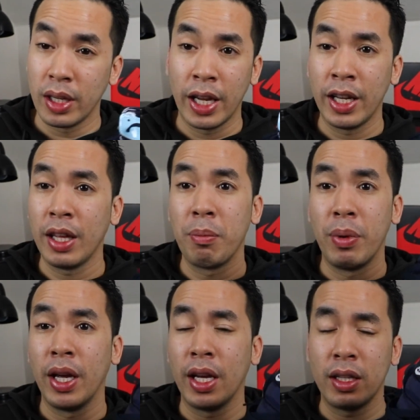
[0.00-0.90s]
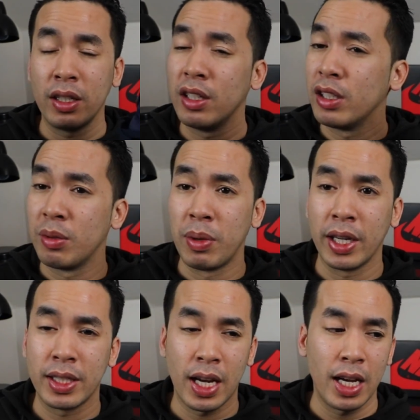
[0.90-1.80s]
anything big is a
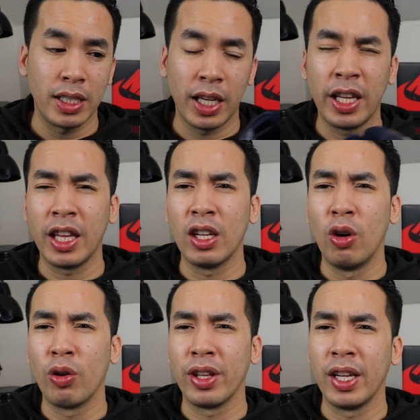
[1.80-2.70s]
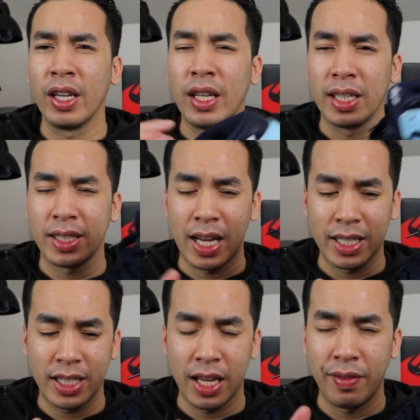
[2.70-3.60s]
money size. Anything lower than a
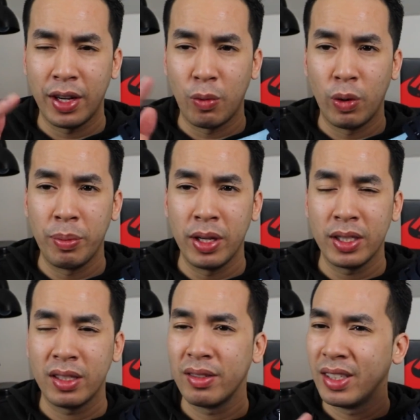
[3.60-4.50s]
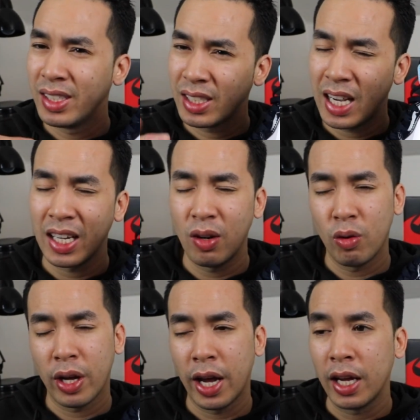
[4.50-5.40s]
size 7 in women's is kind of
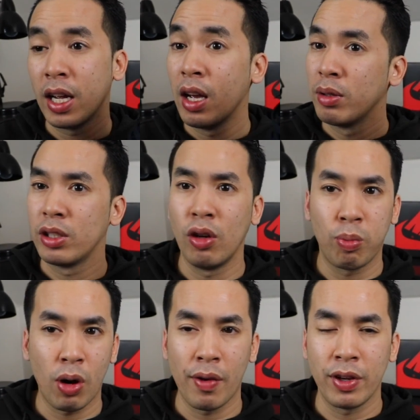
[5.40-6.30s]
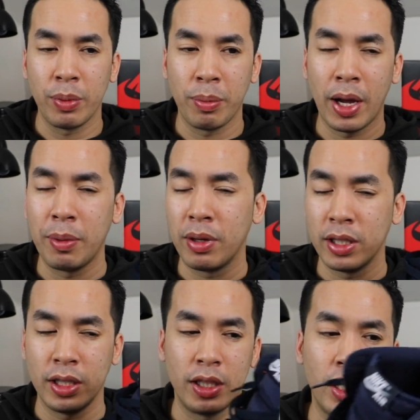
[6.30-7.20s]
okay. Still profit to be made,
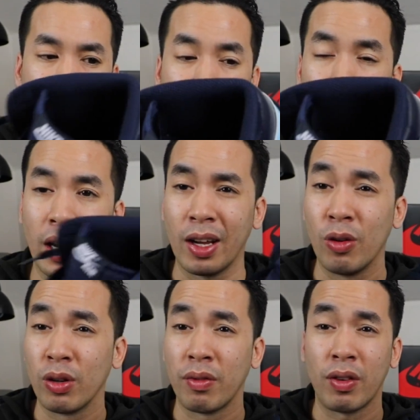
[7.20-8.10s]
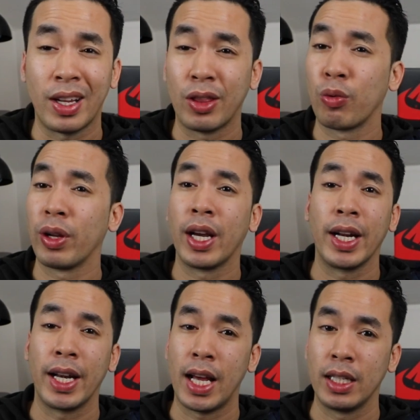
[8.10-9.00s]
because these things are like going up for like
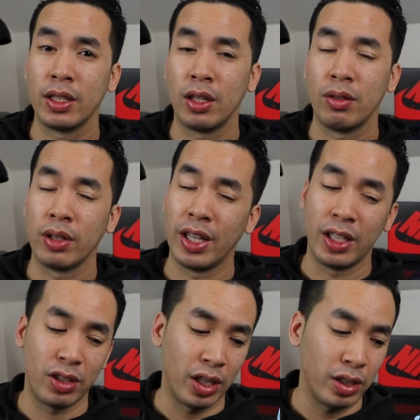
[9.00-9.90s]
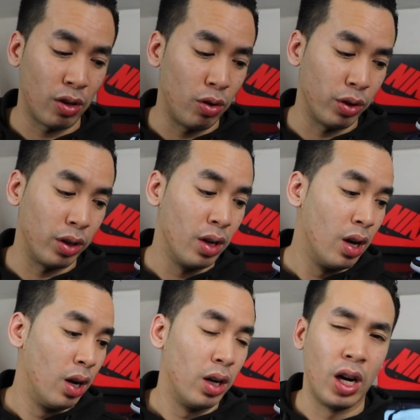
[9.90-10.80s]
$300, yo. And these things only
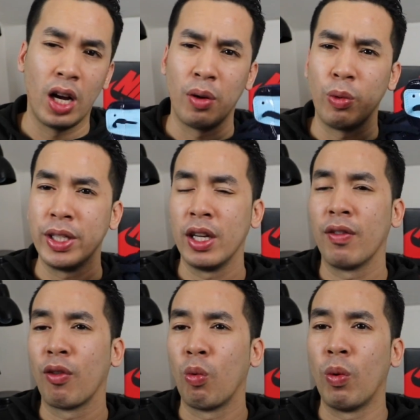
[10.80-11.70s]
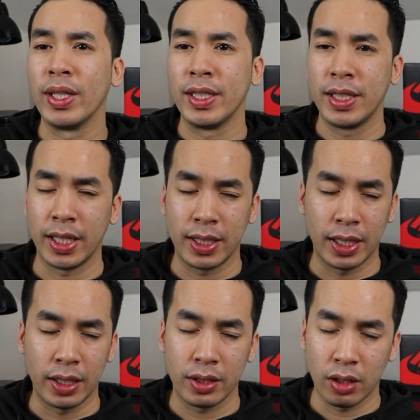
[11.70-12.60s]
retail for
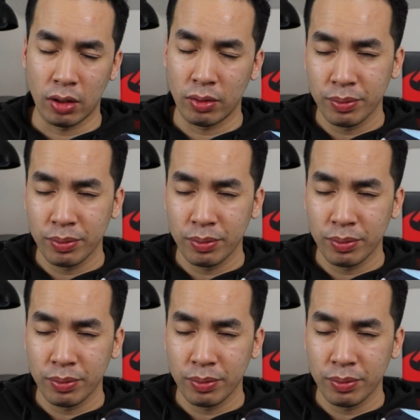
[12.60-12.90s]
$160. So